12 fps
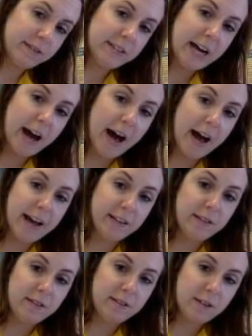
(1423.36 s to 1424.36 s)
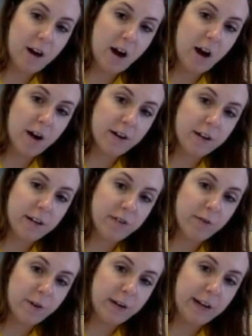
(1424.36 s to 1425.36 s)
sides are
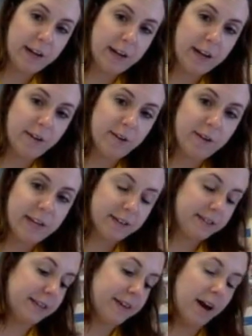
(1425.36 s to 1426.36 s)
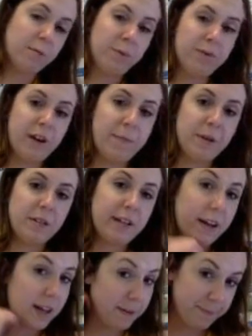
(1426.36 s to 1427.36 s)
congruent, and I know you can't see that. I'll move it up in a
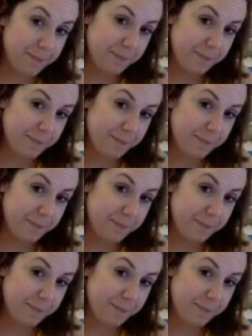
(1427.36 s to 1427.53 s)
second.